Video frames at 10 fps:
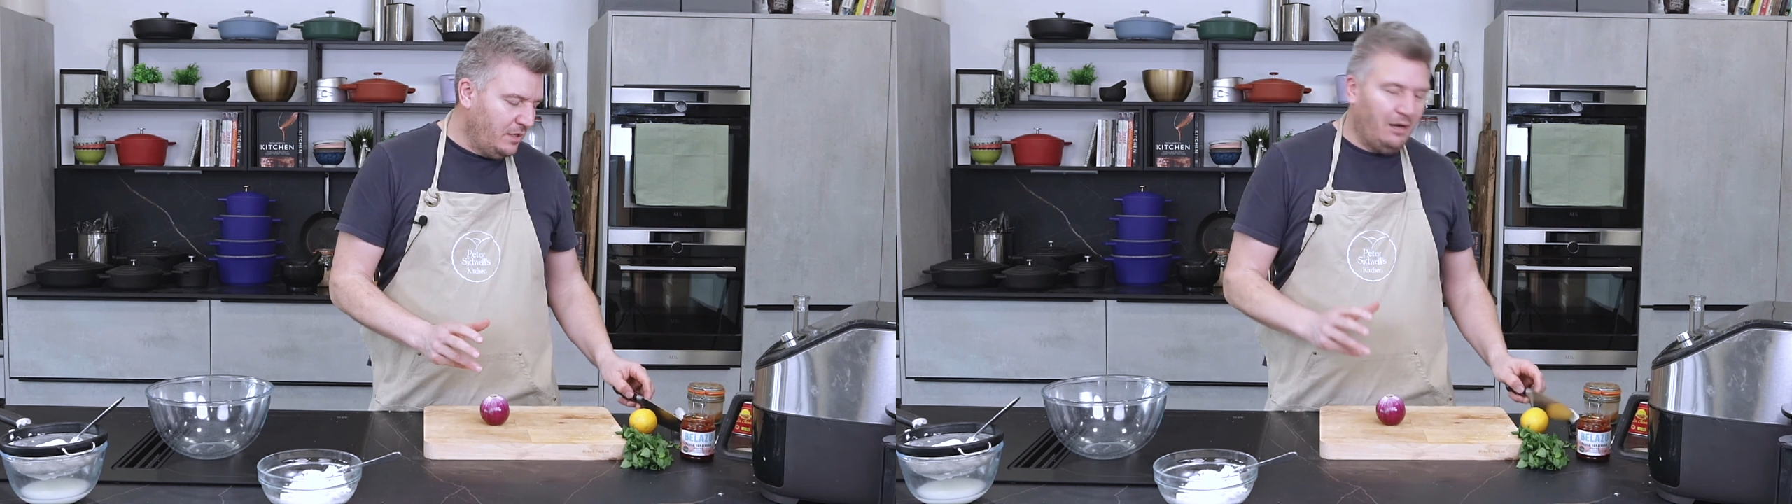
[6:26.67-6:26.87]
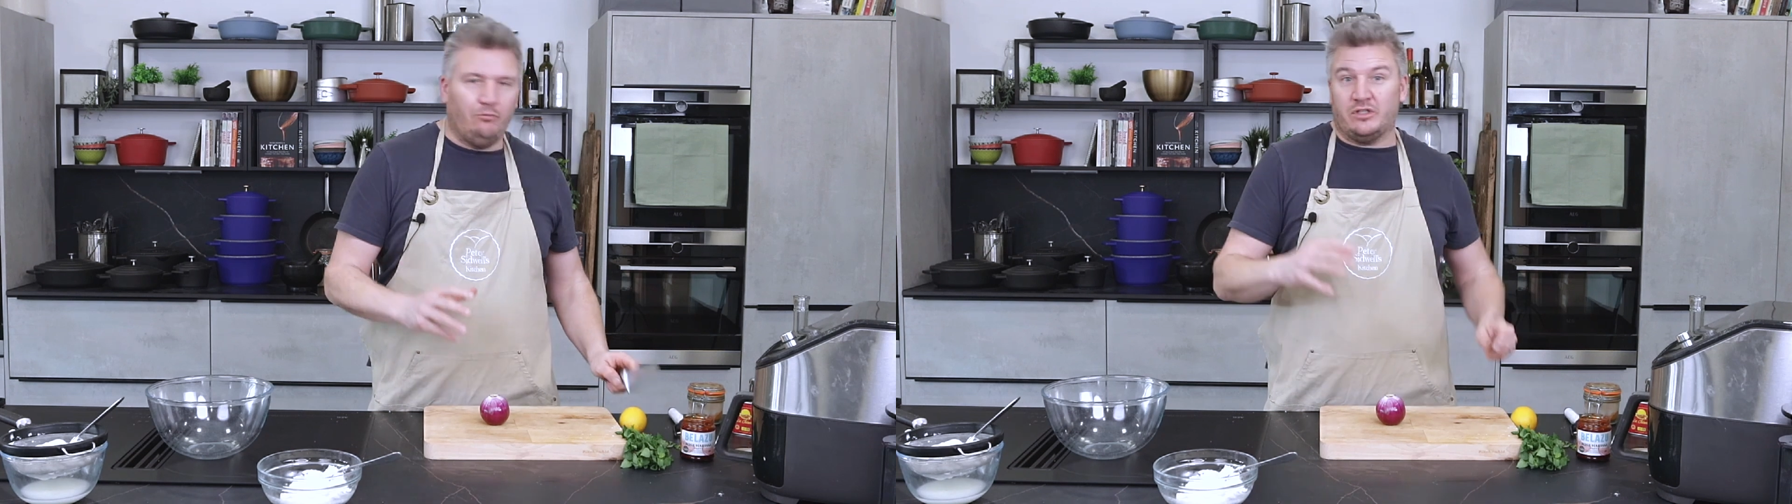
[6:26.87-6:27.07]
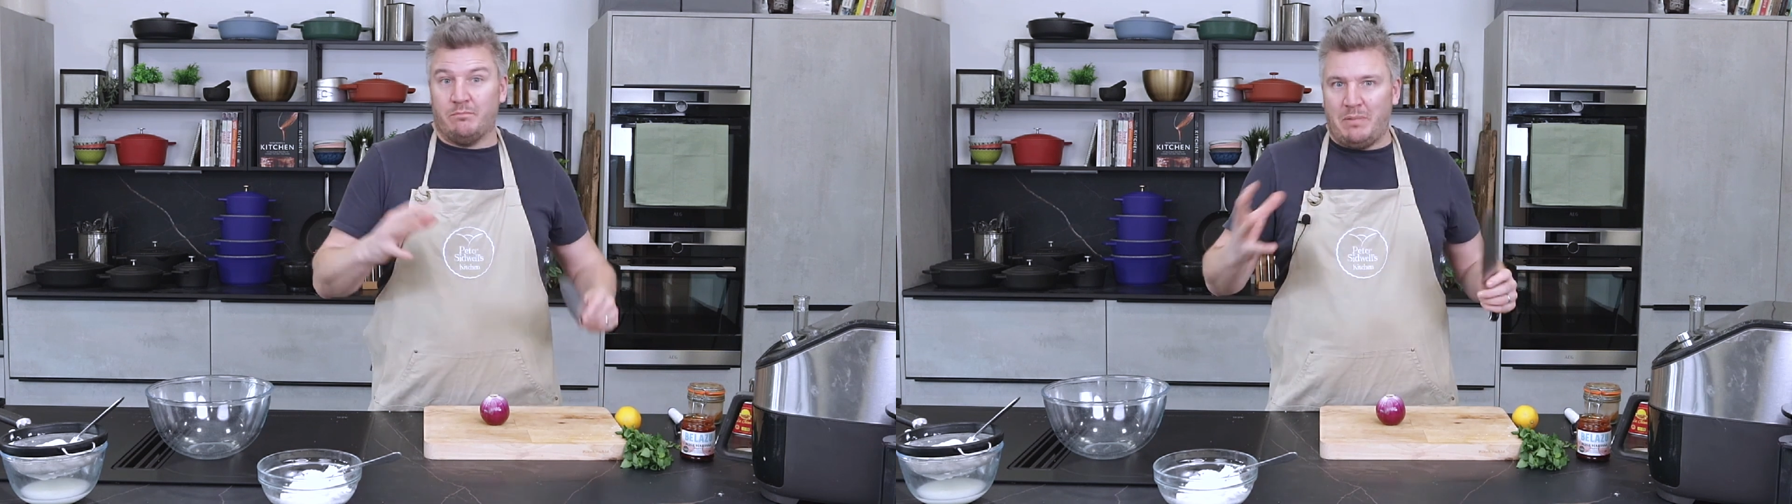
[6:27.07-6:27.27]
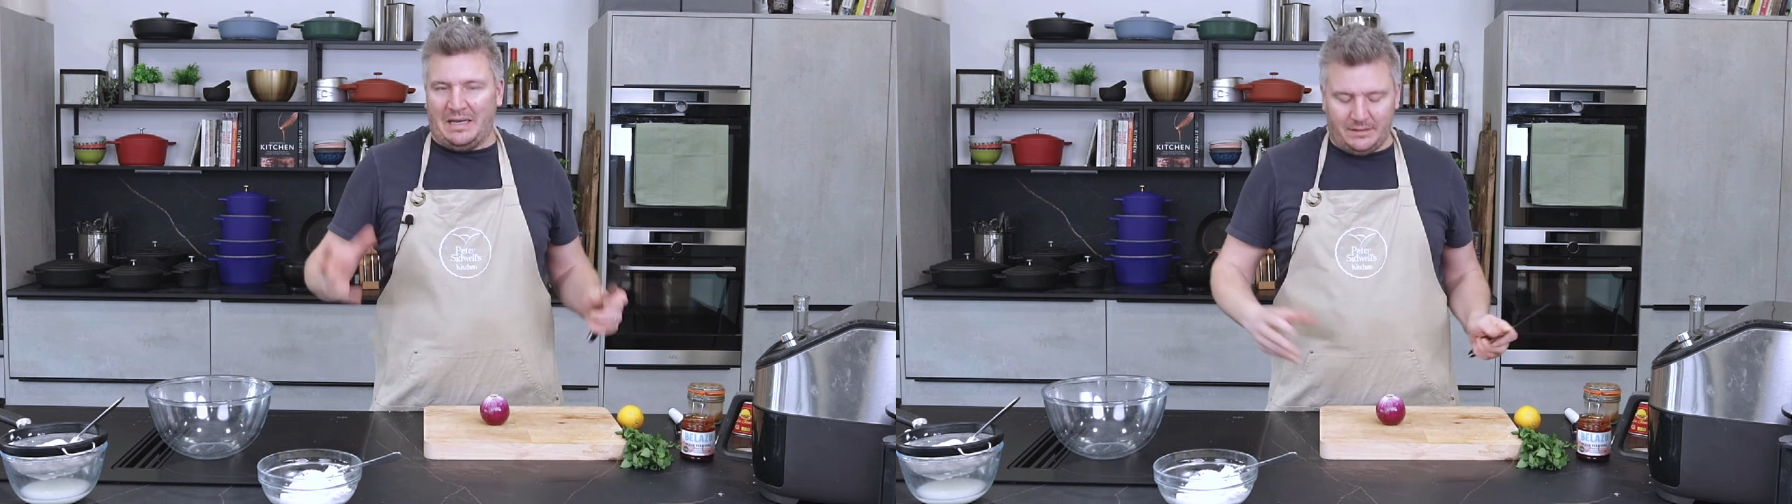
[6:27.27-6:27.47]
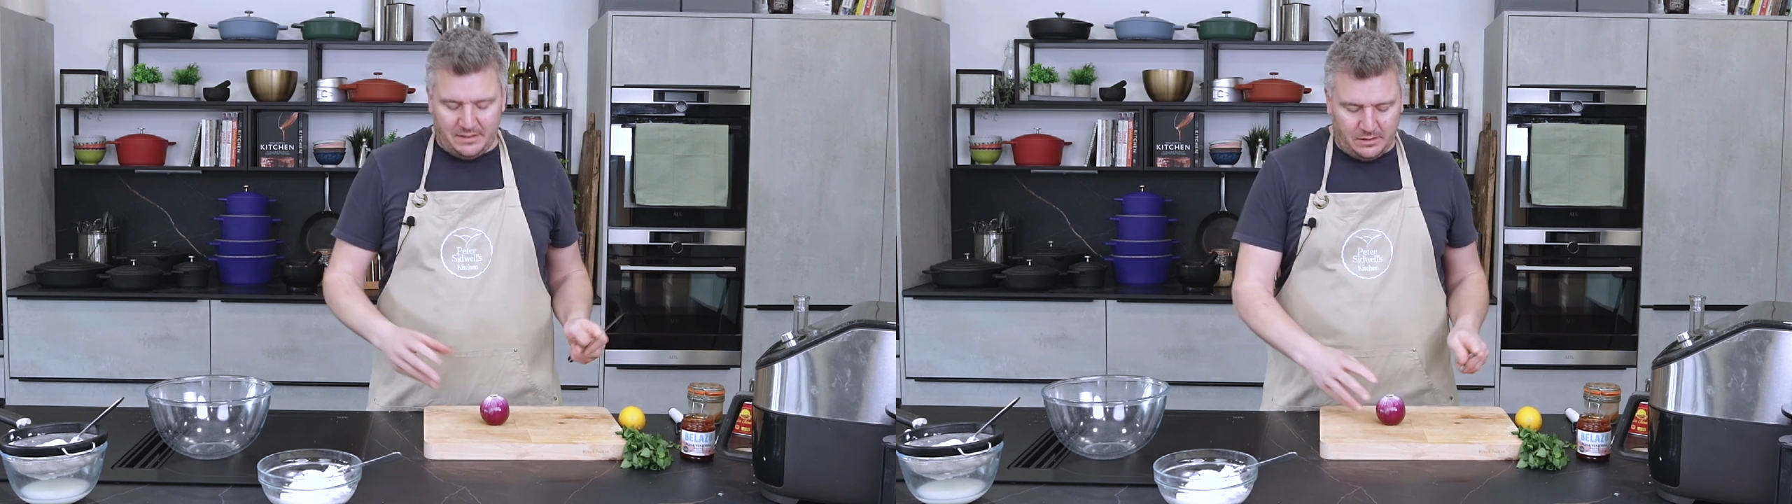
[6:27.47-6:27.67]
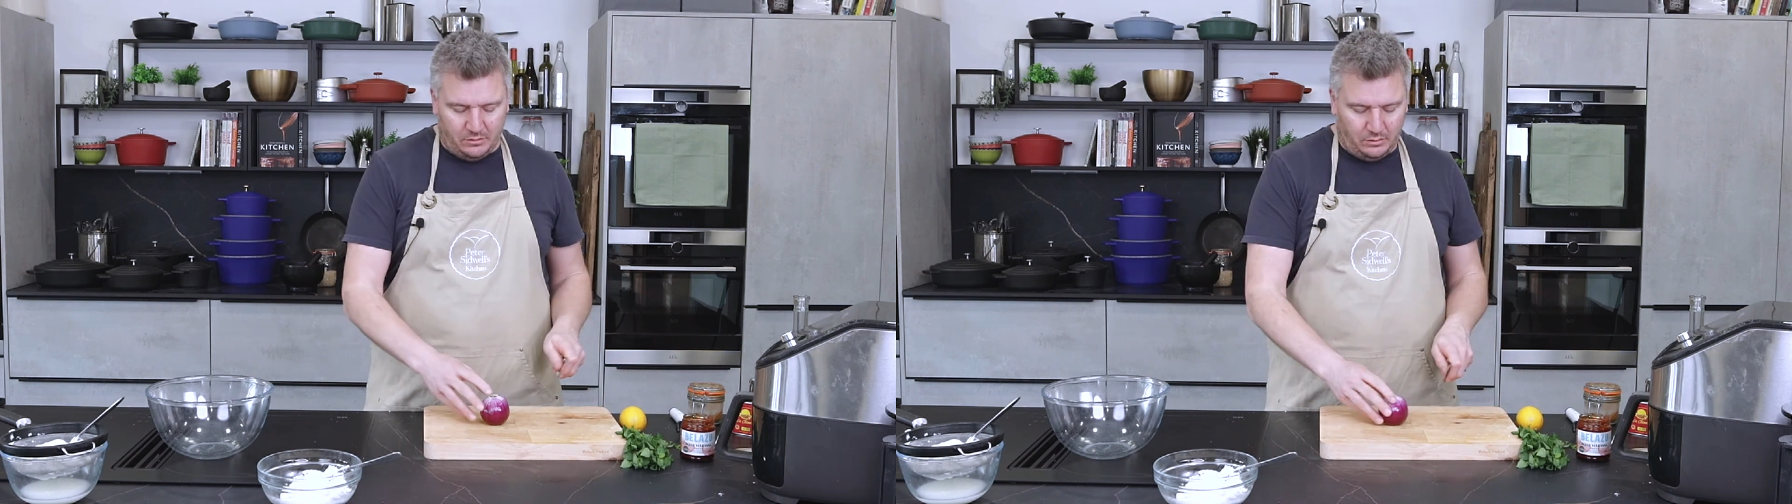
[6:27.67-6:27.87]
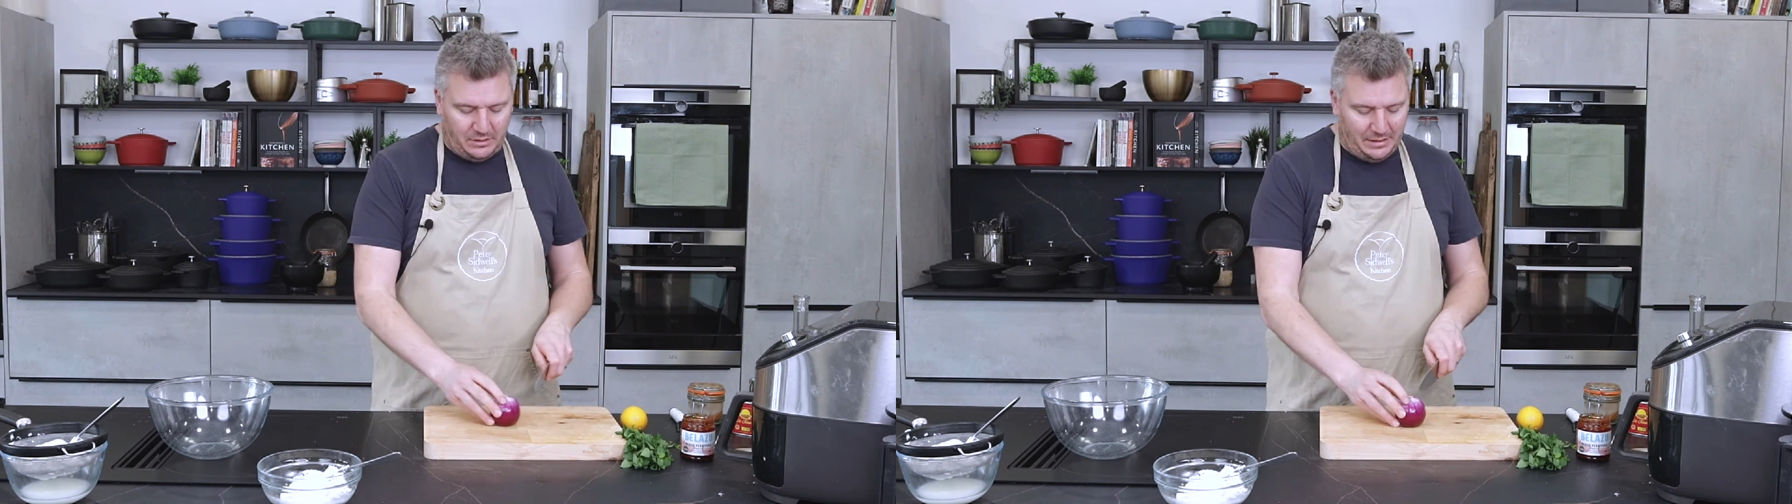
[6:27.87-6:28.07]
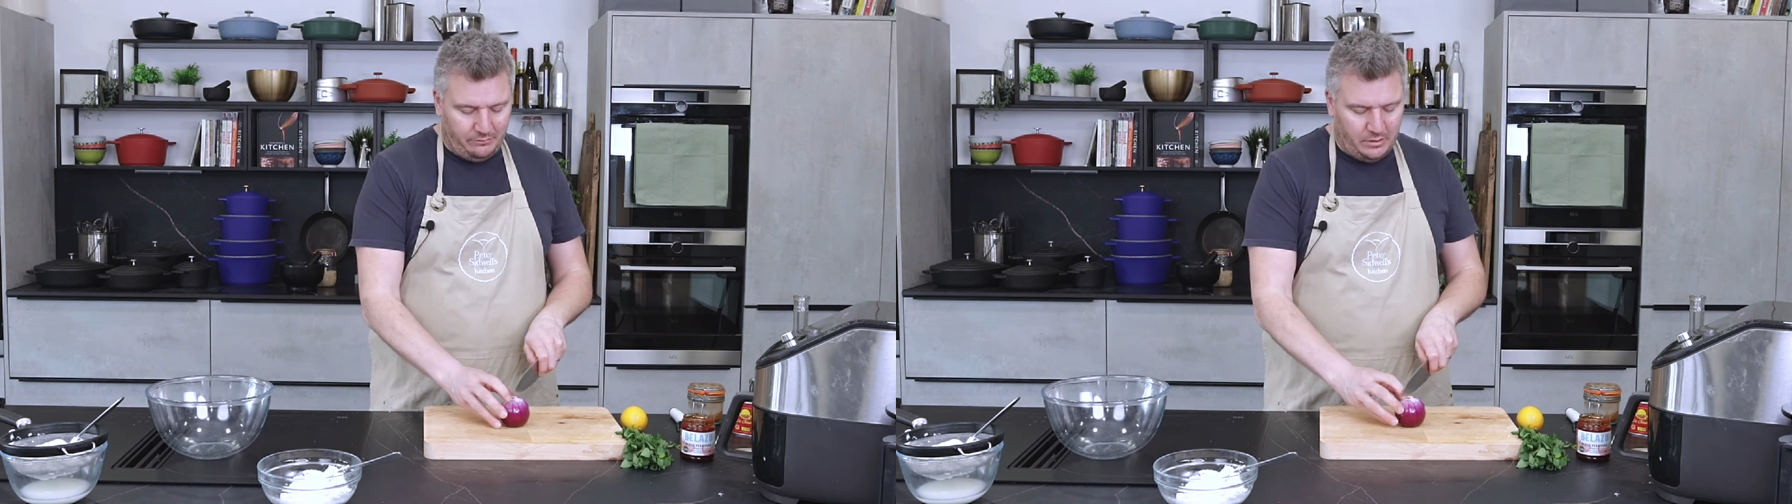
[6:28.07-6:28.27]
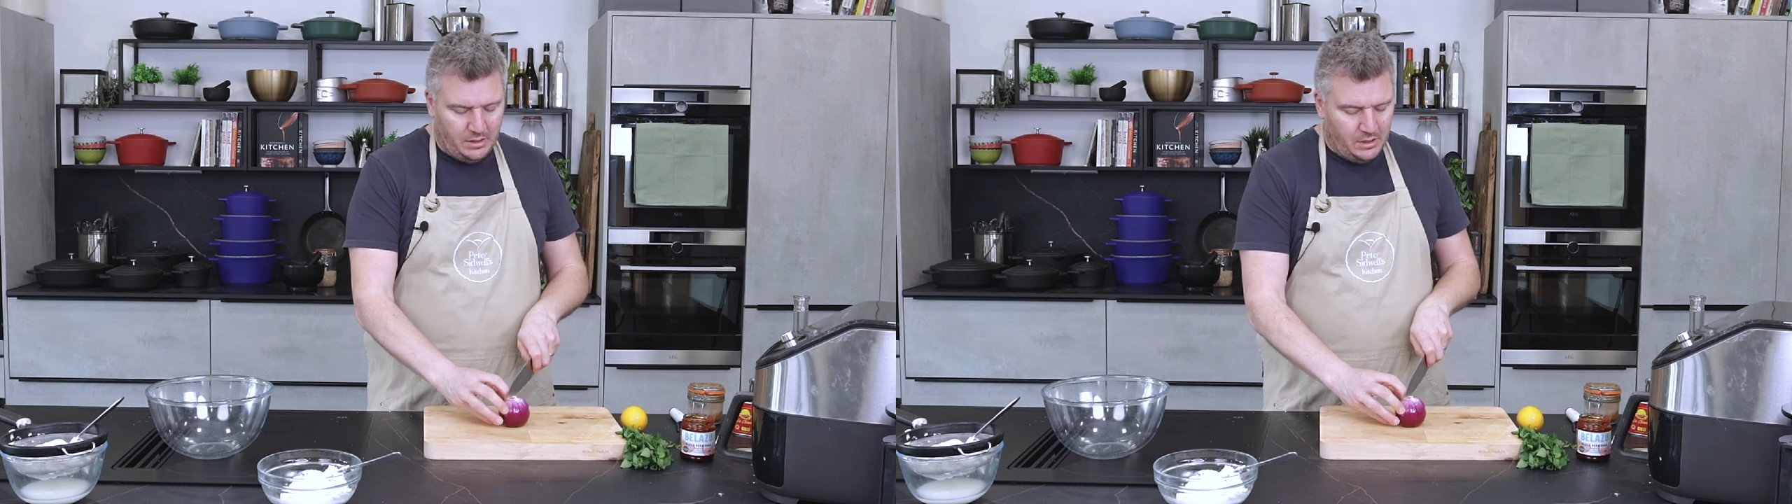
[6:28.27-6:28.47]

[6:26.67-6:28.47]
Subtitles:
I want to balance it all out.